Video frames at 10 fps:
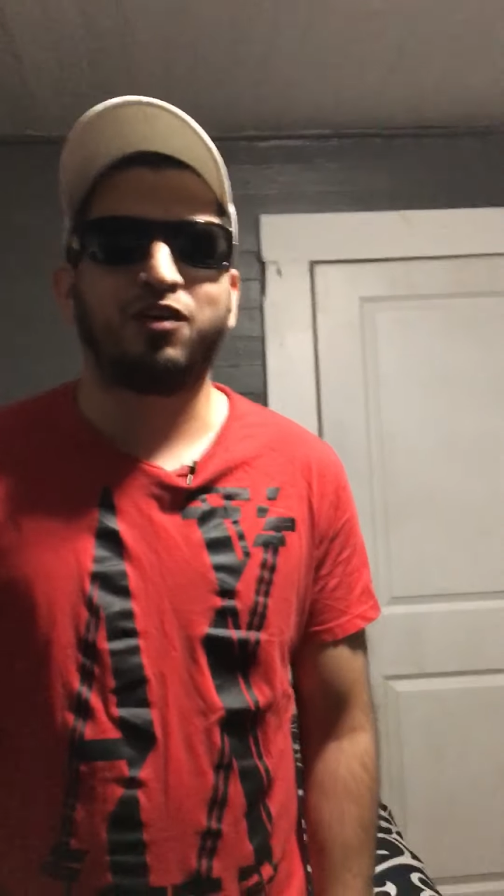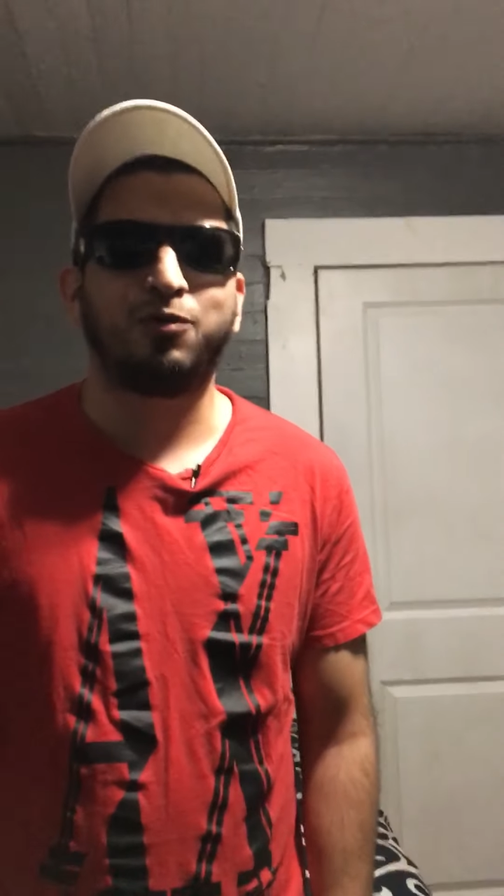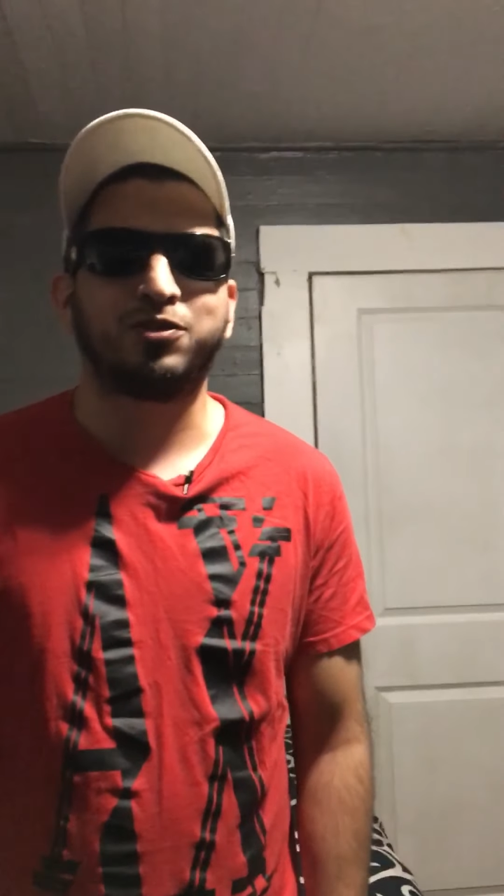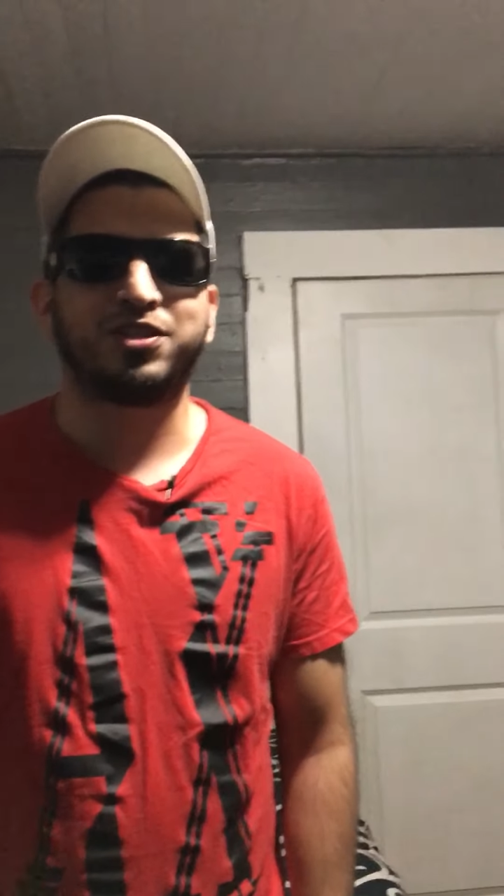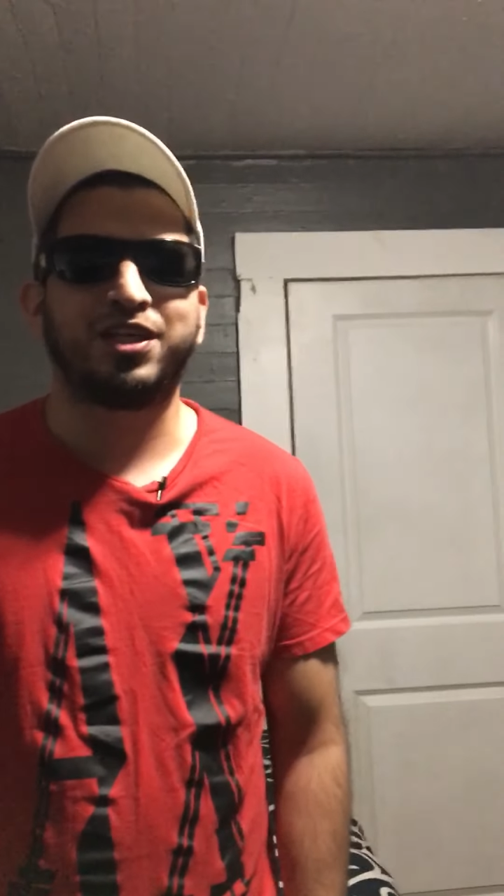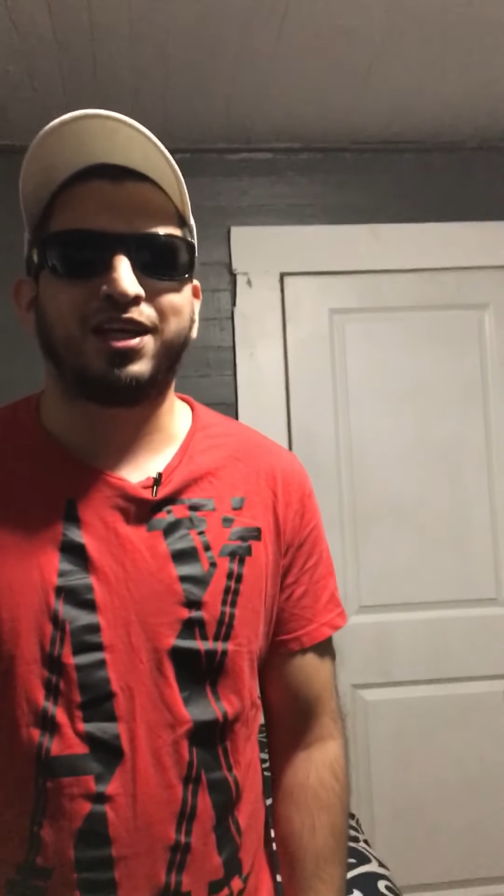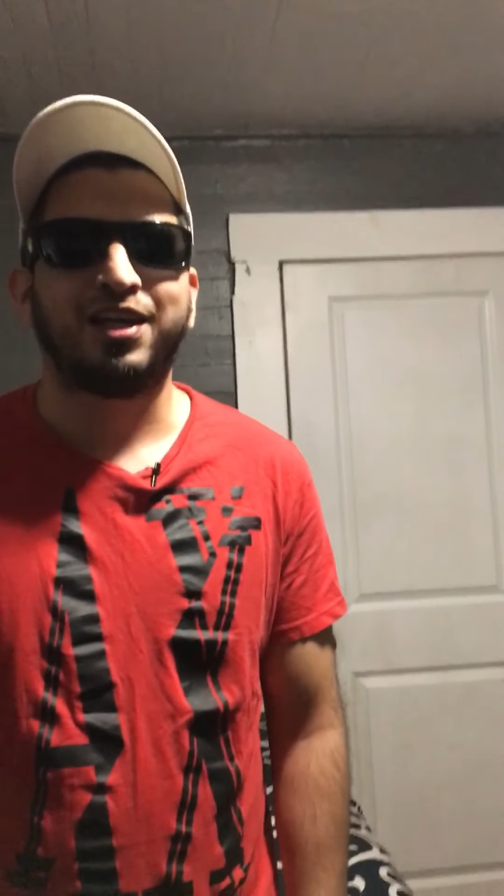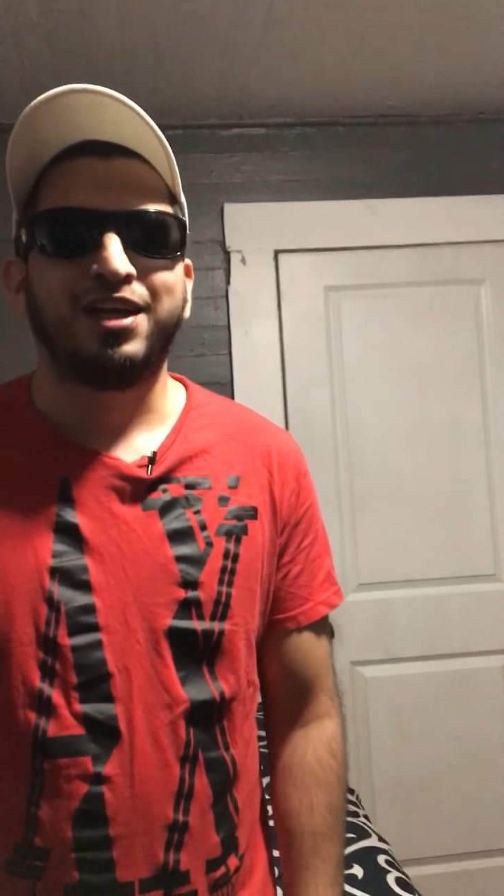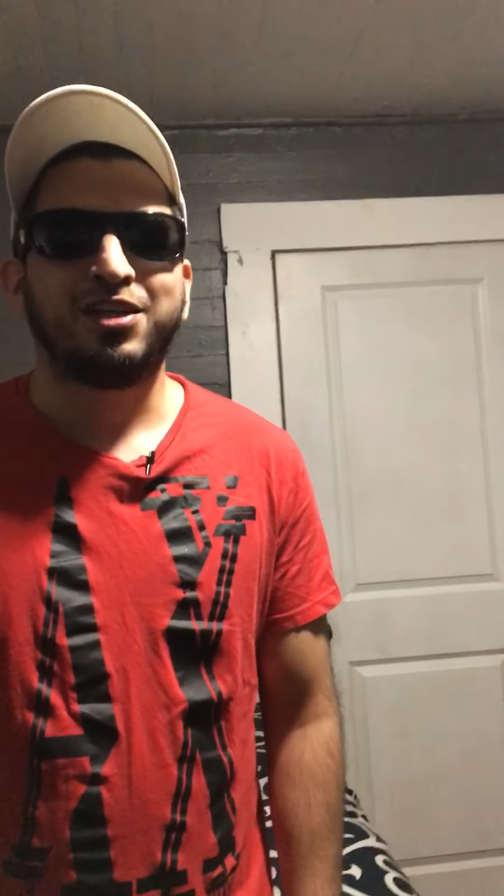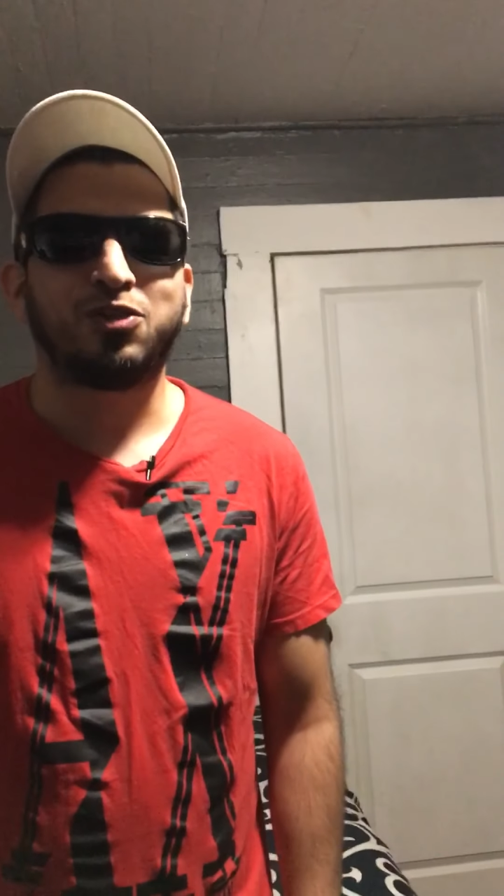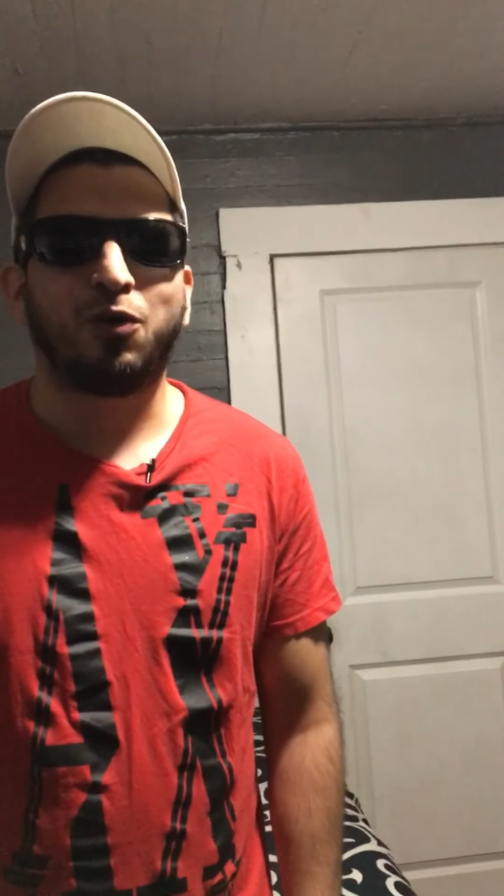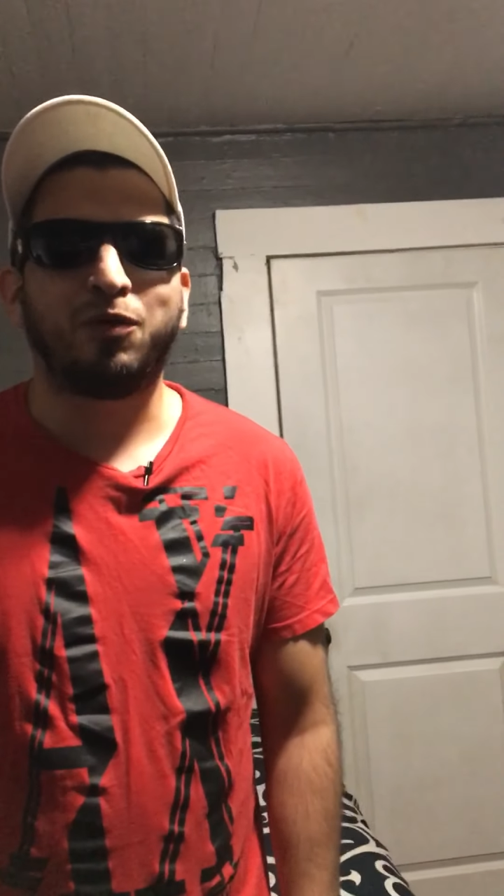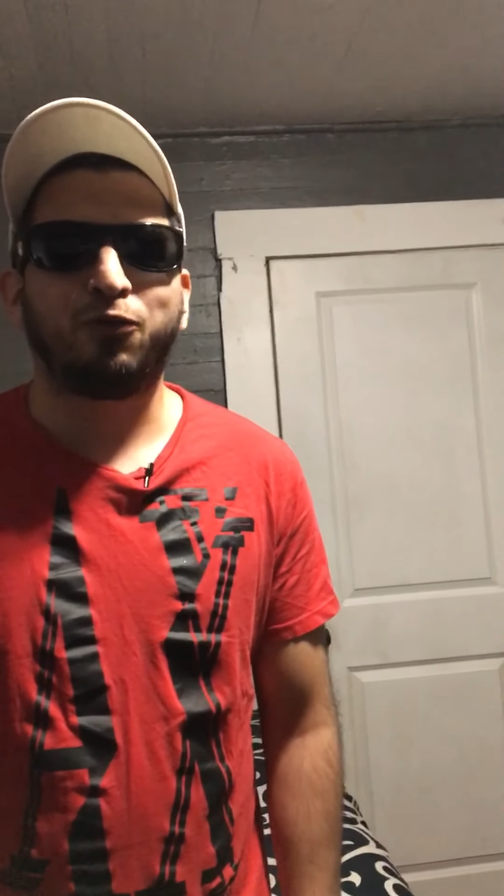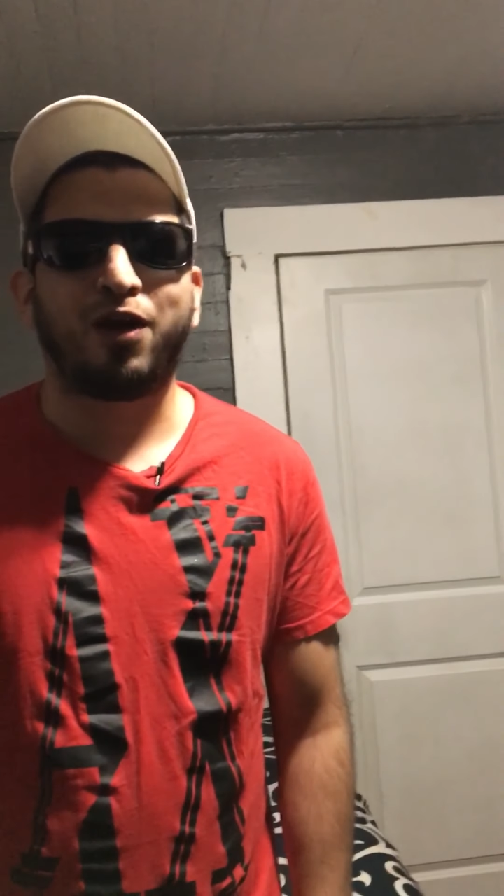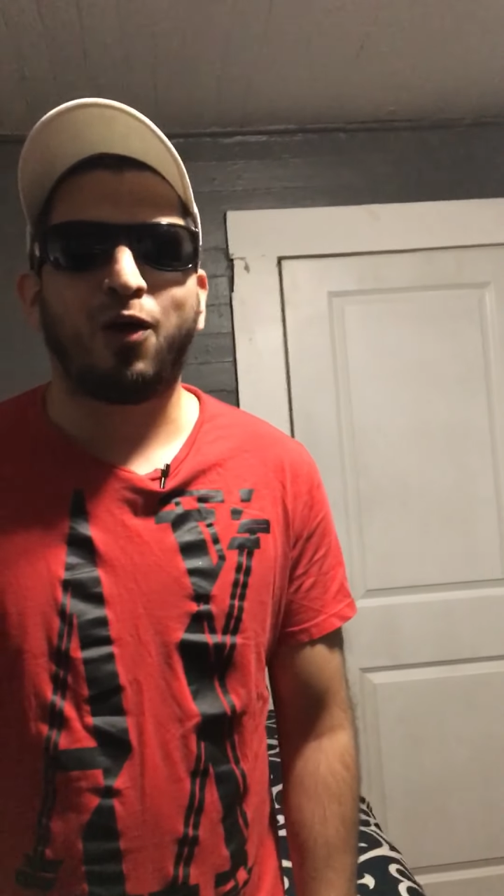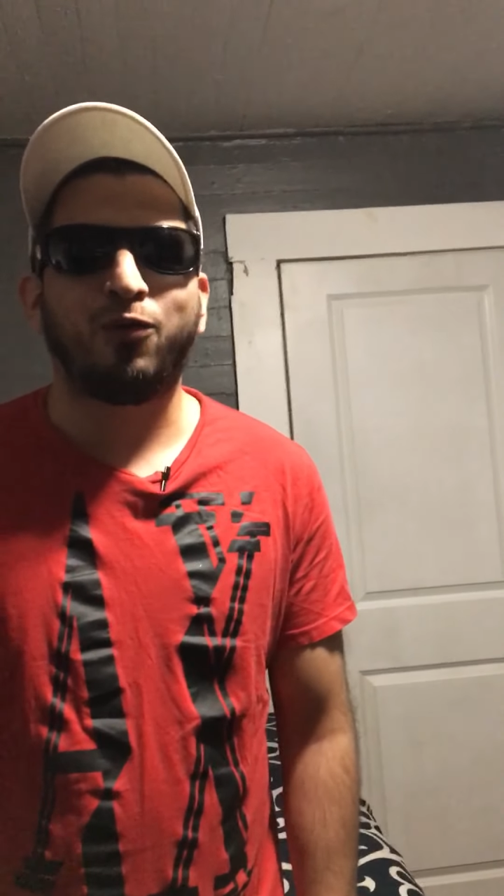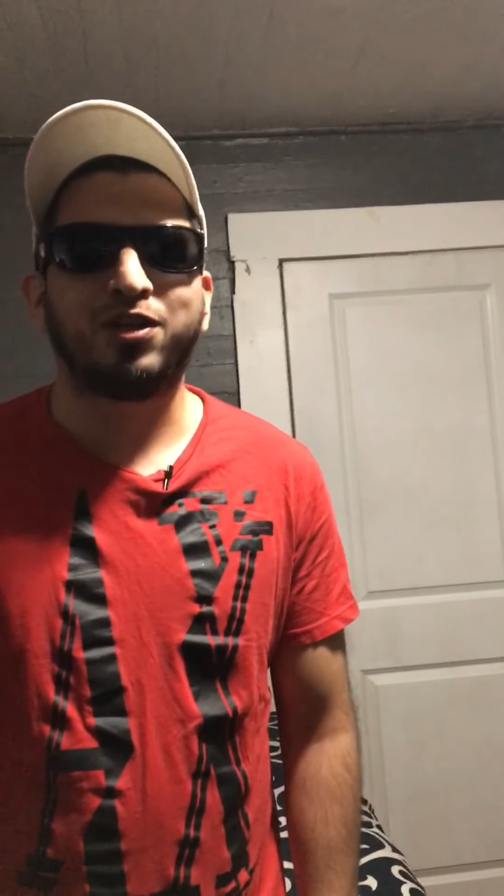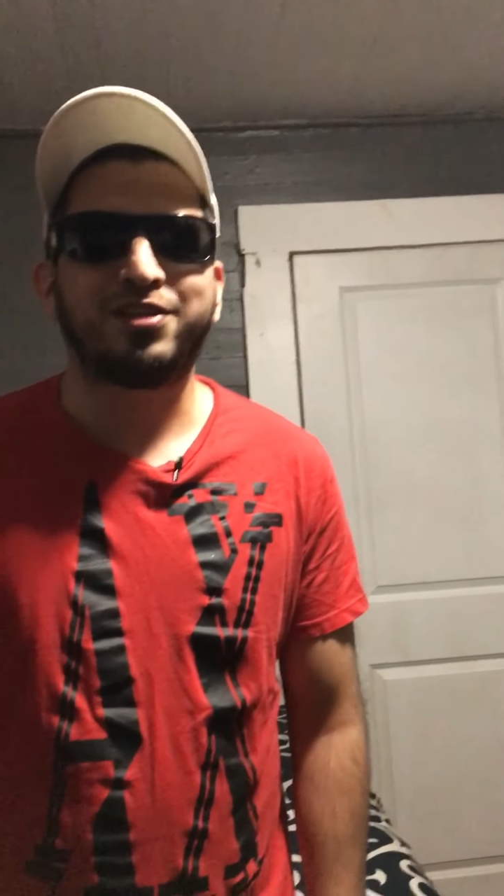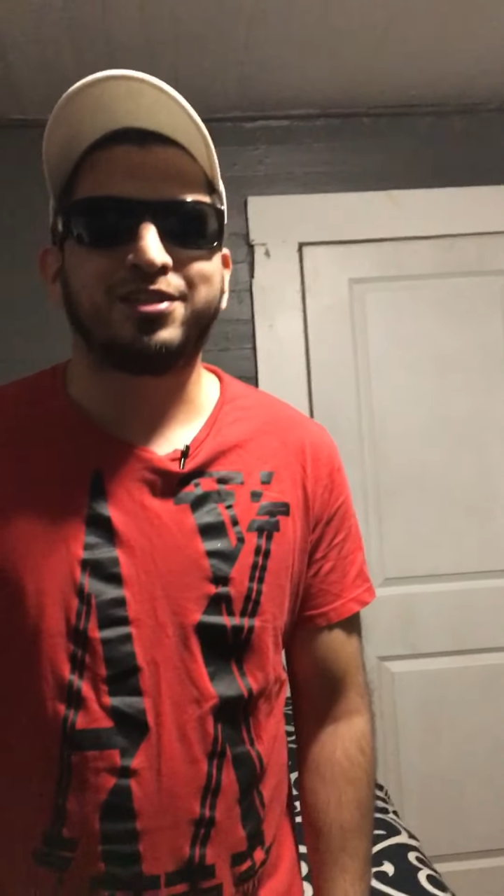I was sick. So before I went to